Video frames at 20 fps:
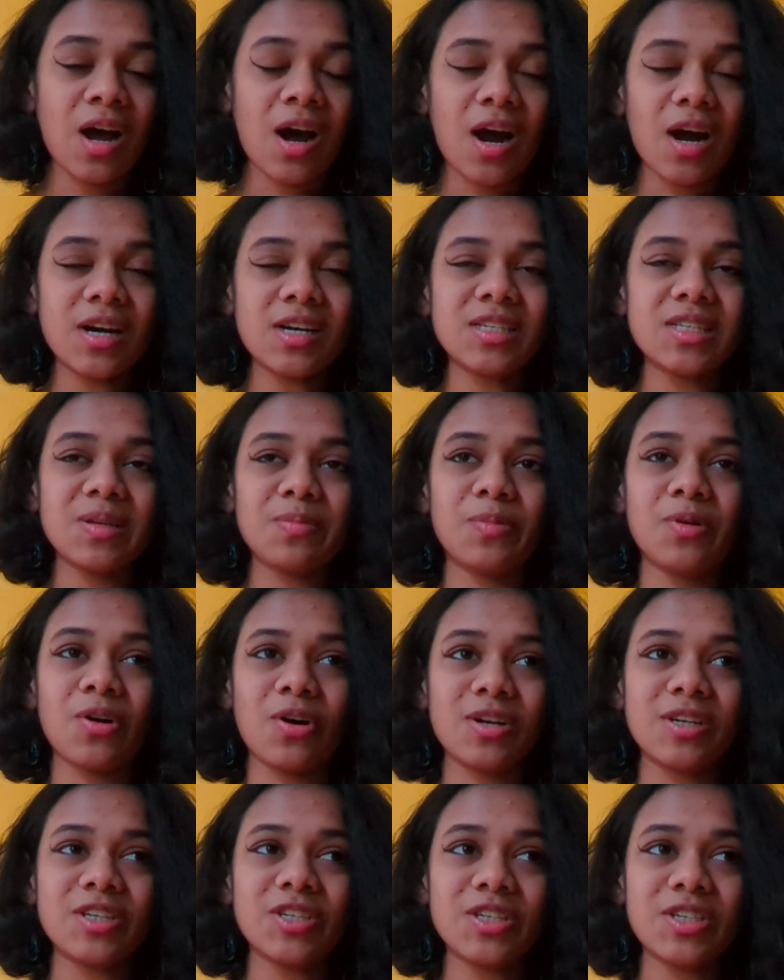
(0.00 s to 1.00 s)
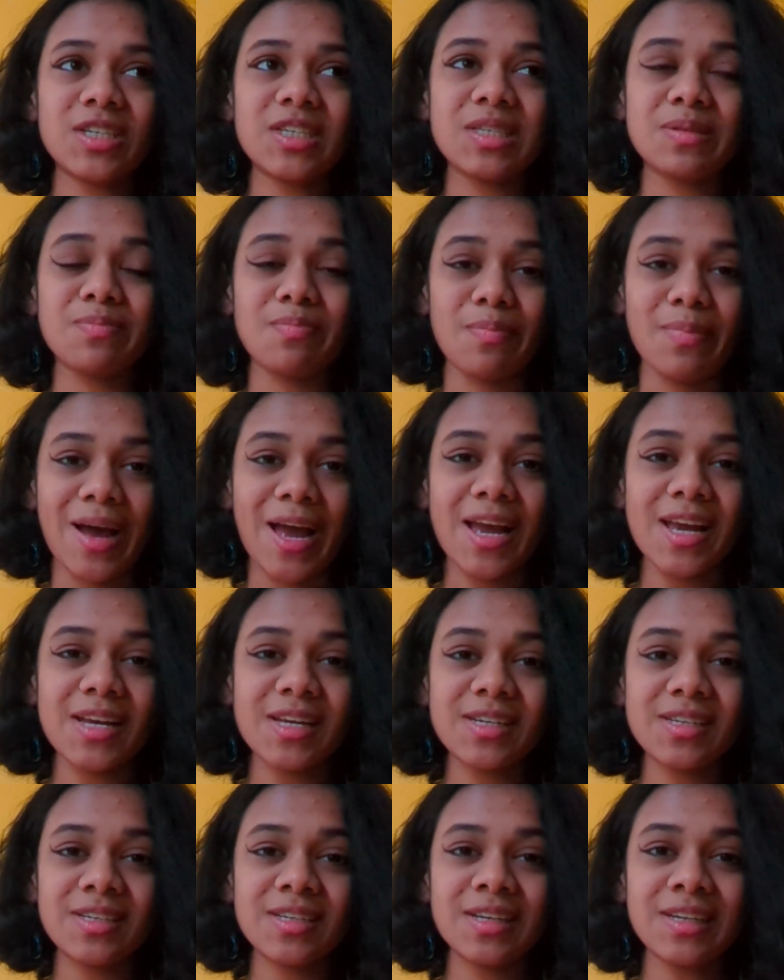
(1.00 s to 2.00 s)
Our subconscious
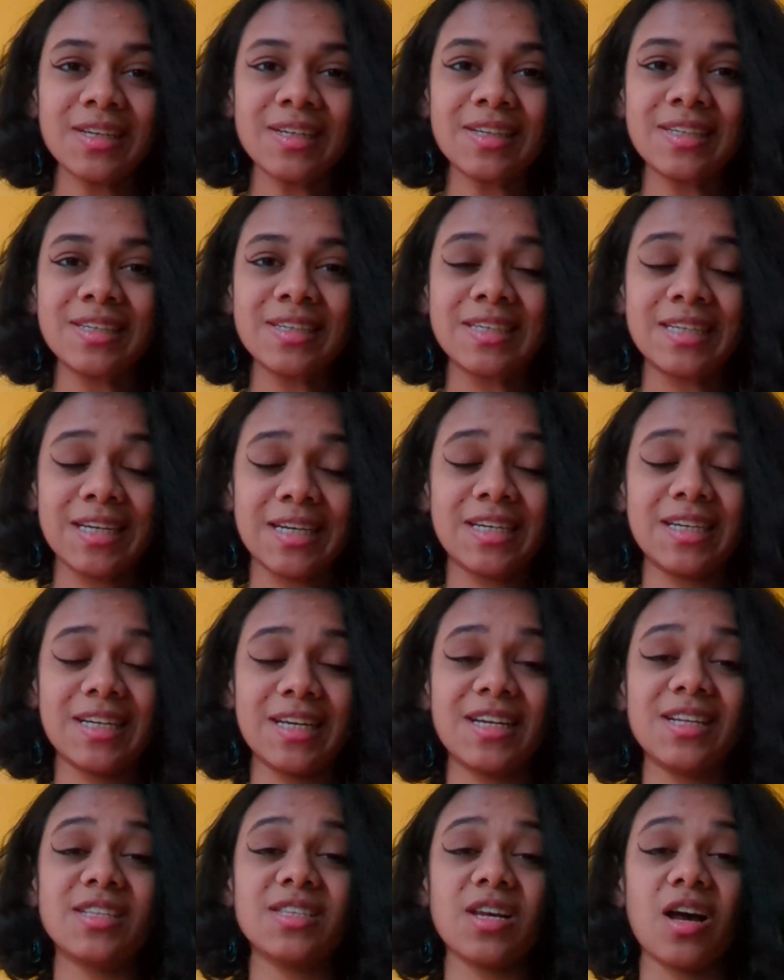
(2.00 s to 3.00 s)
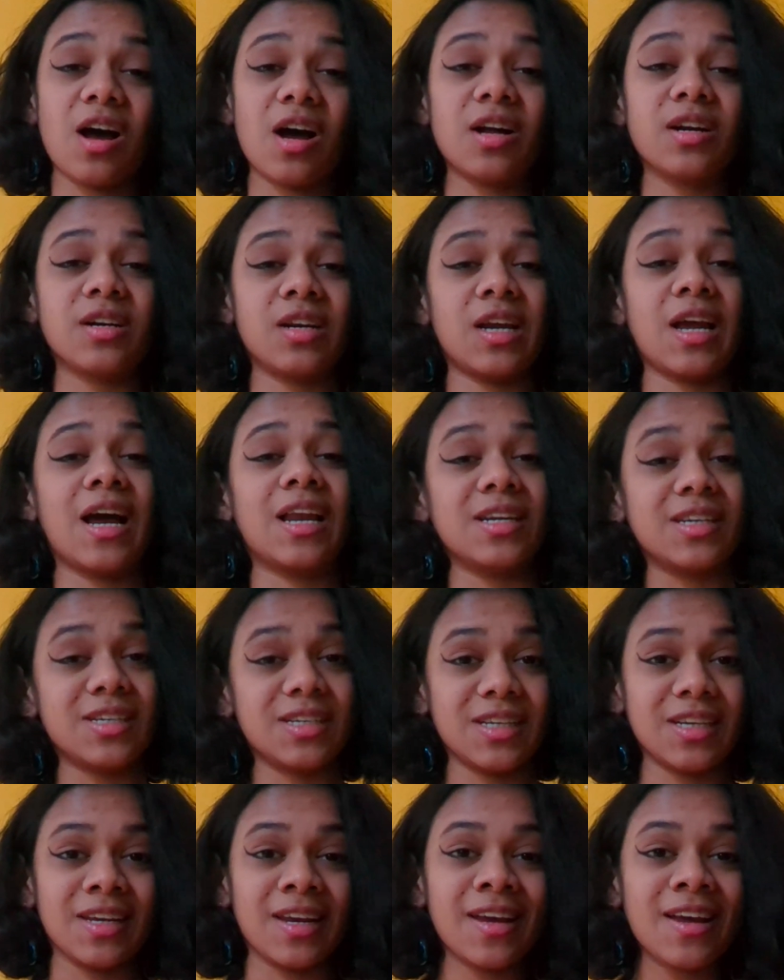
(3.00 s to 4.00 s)
mind dictates our
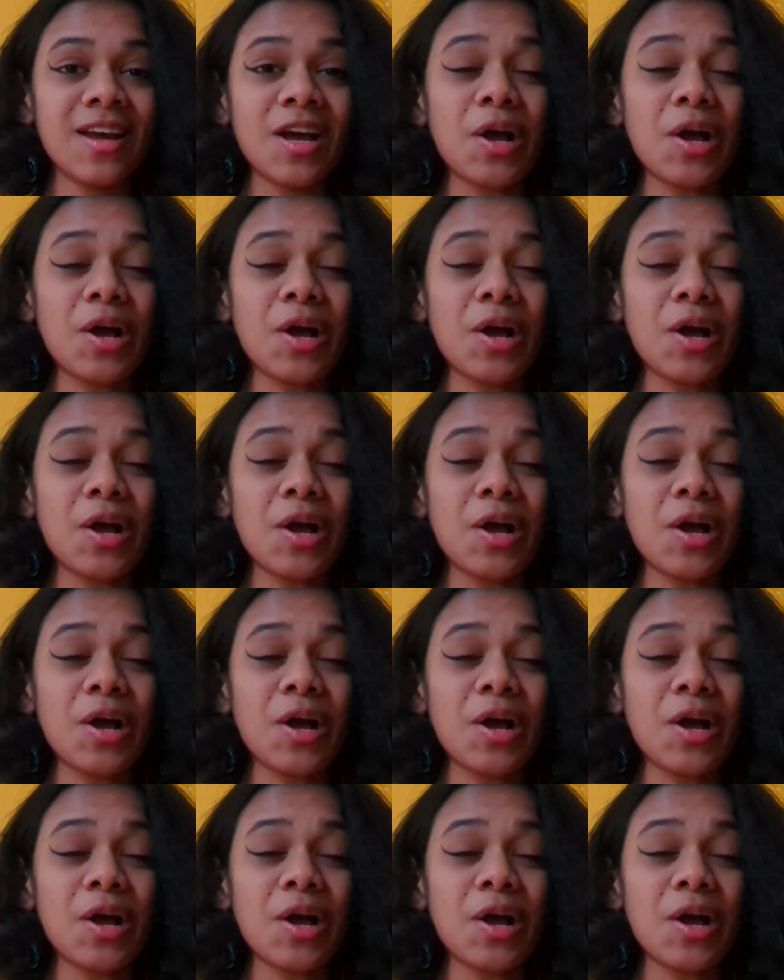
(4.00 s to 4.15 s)
reality.